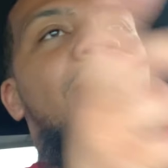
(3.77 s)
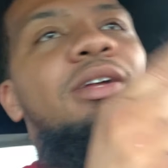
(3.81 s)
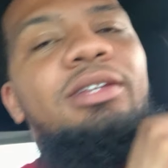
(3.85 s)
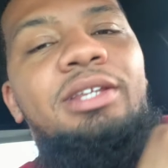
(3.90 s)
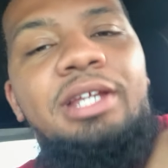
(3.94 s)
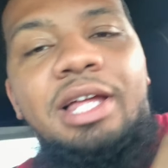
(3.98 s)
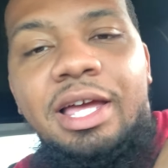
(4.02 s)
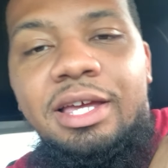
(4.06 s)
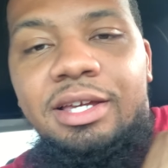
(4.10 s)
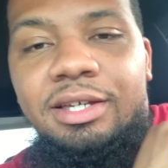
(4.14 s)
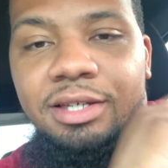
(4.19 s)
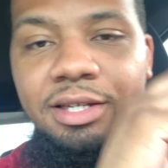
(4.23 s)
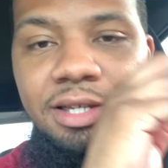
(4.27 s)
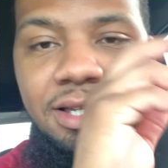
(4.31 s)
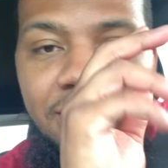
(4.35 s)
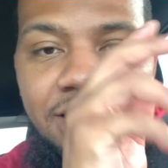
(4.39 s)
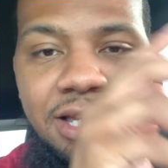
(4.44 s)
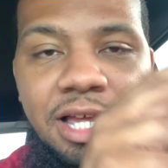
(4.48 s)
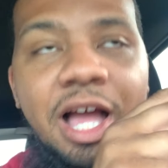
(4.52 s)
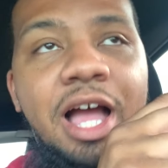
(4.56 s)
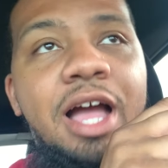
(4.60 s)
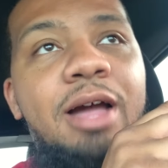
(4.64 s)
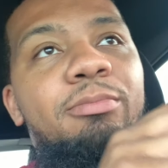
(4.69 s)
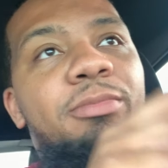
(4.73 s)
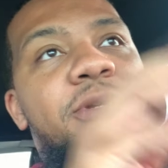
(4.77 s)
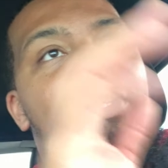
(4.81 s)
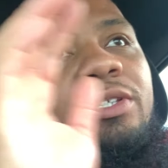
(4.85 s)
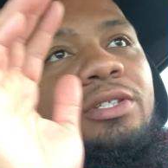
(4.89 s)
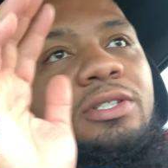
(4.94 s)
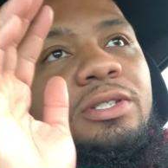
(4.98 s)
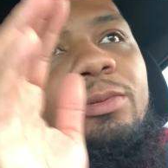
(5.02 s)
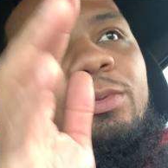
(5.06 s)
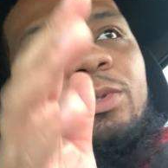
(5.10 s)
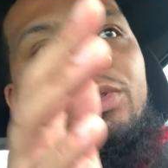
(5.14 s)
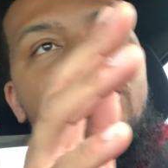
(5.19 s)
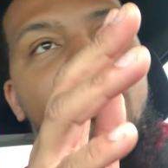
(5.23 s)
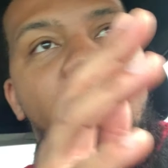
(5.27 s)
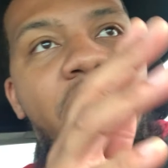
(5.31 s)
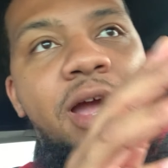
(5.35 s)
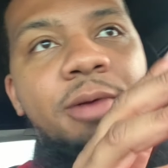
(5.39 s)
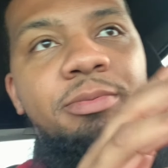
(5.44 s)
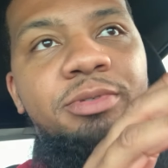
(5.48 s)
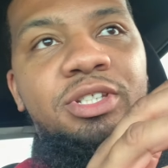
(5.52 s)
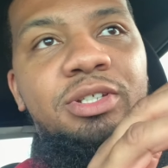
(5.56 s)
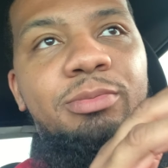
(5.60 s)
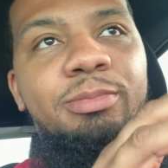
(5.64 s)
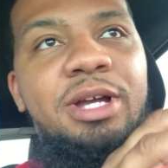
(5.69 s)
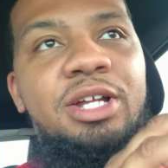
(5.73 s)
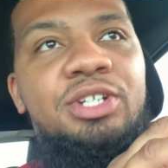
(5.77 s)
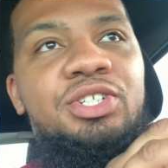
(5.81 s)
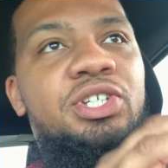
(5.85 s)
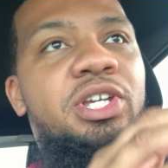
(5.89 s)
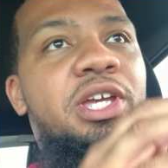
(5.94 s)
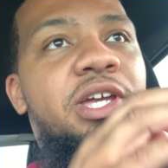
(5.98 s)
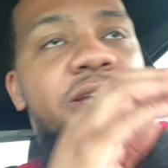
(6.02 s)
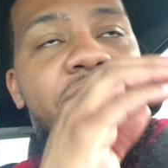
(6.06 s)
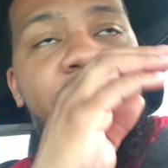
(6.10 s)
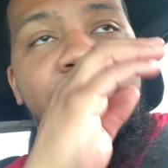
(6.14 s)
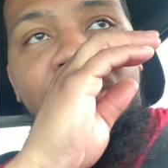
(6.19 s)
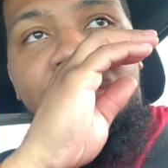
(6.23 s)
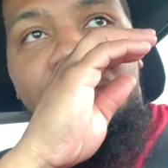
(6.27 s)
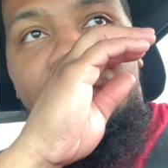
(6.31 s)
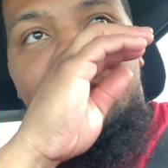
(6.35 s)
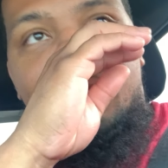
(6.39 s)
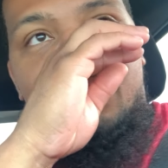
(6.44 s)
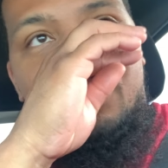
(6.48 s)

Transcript: Like, comment, subscribe to my channel.